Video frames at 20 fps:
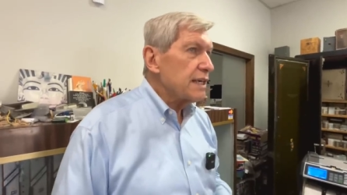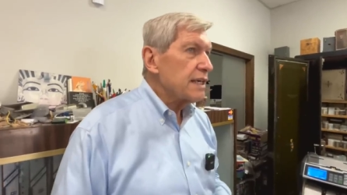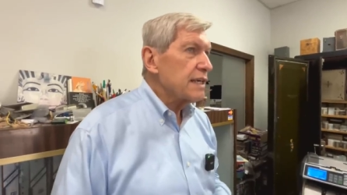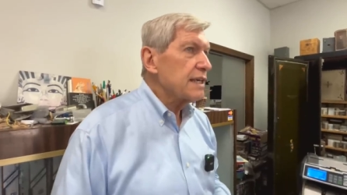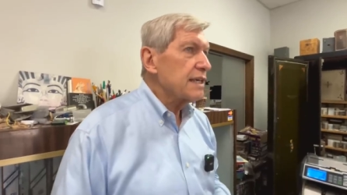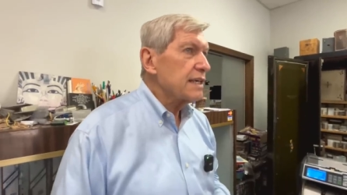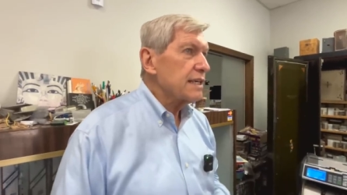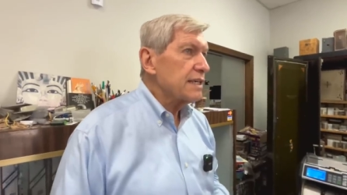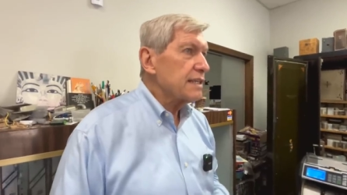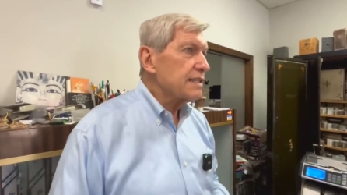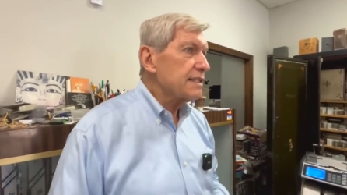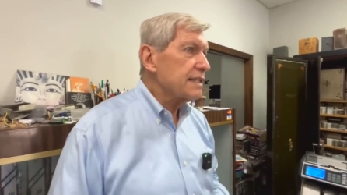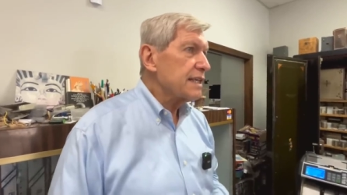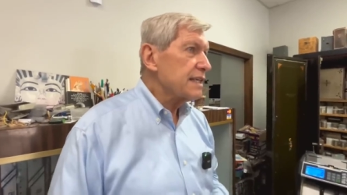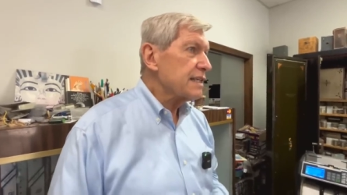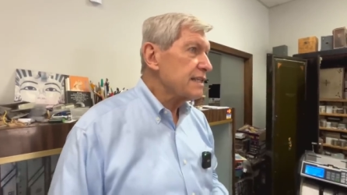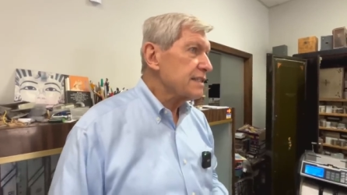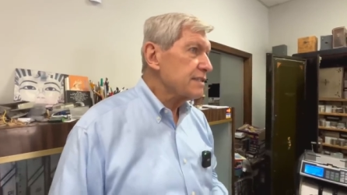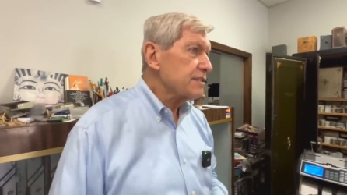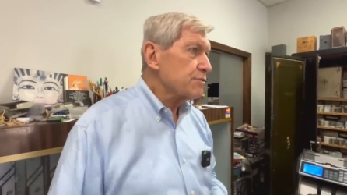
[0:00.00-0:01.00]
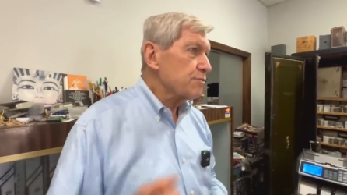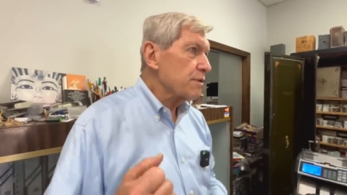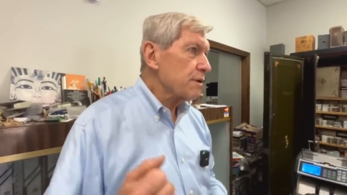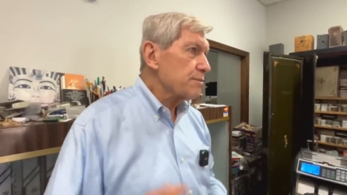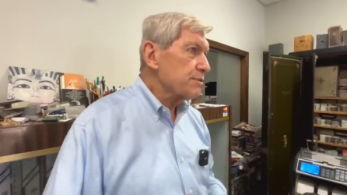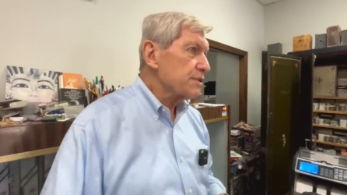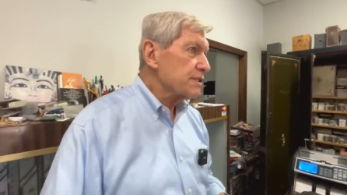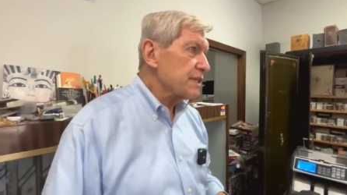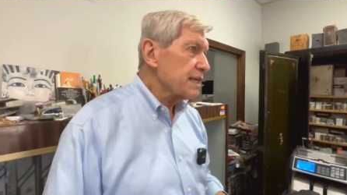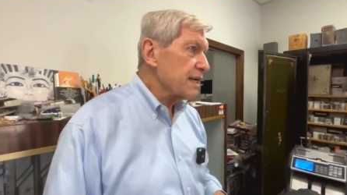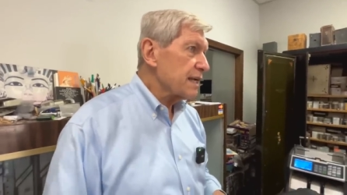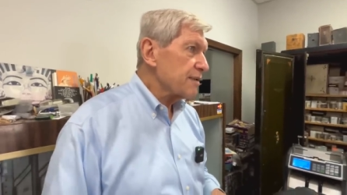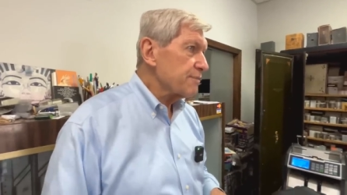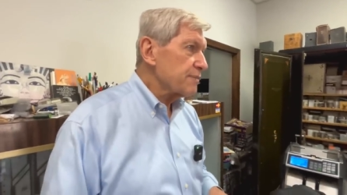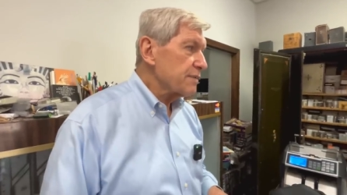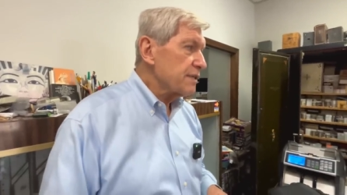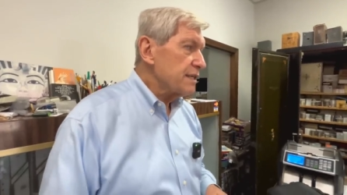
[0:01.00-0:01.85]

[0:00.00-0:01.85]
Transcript: and then it's a rubber stamp.